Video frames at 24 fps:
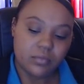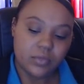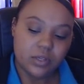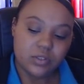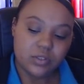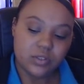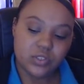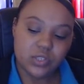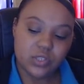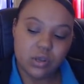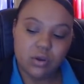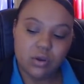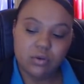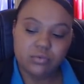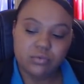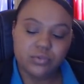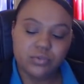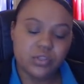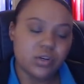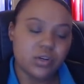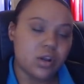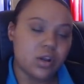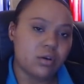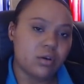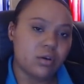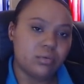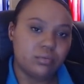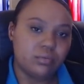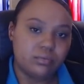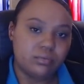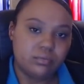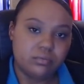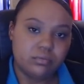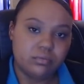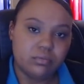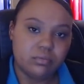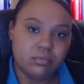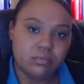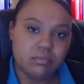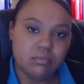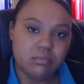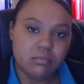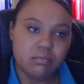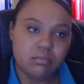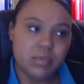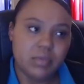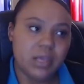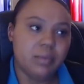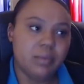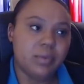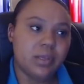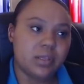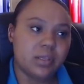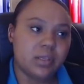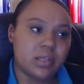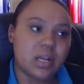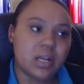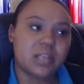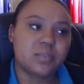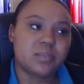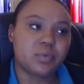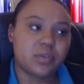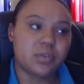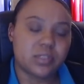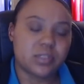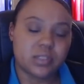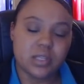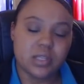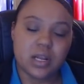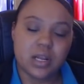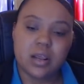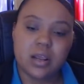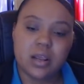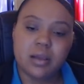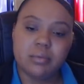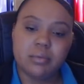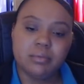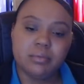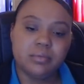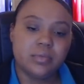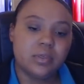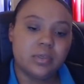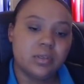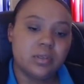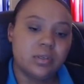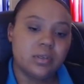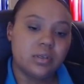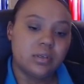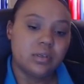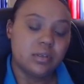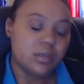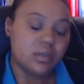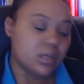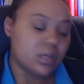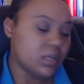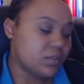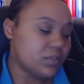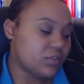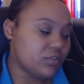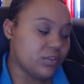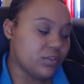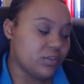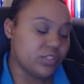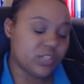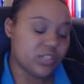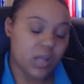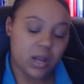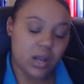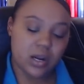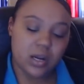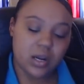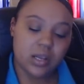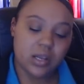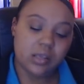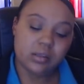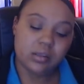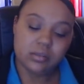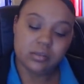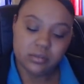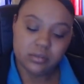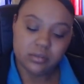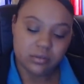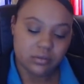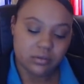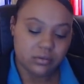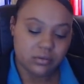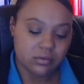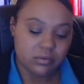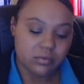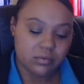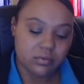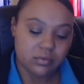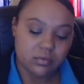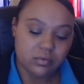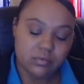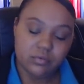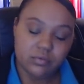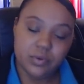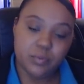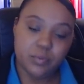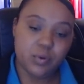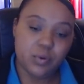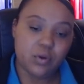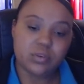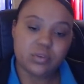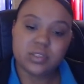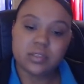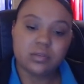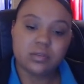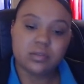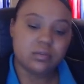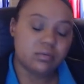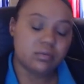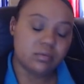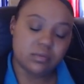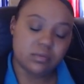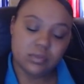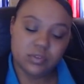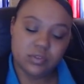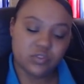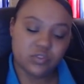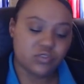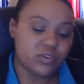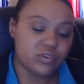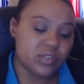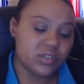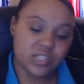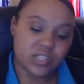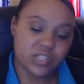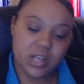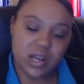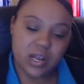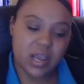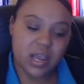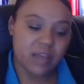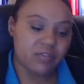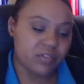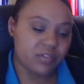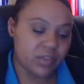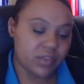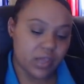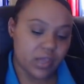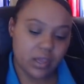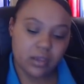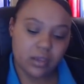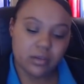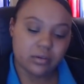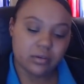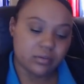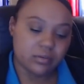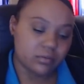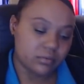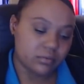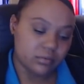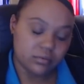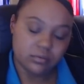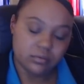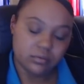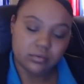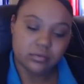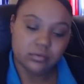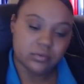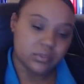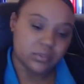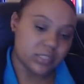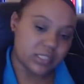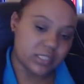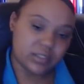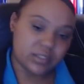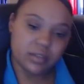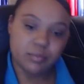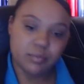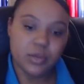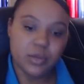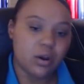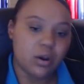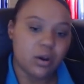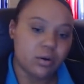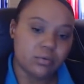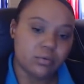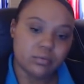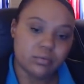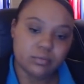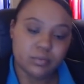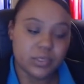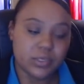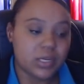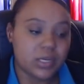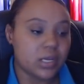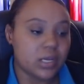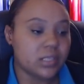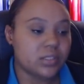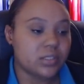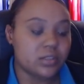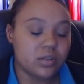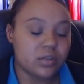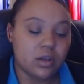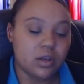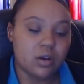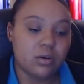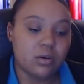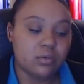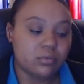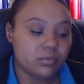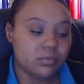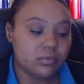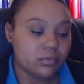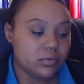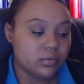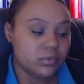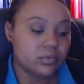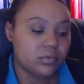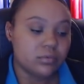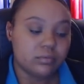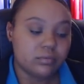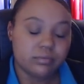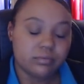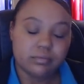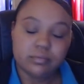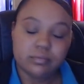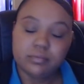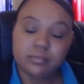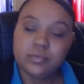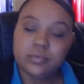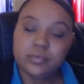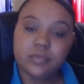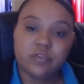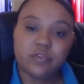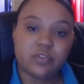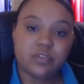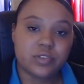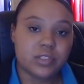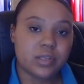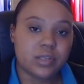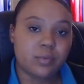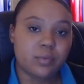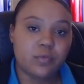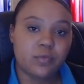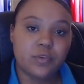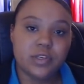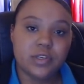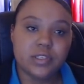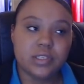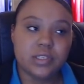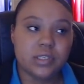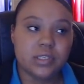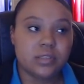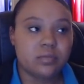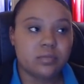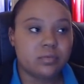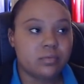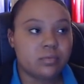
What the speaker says: So, you know, me being the nice person I am, screenshot it, repost, screenshot everything, let them know, because, you know, for some reason,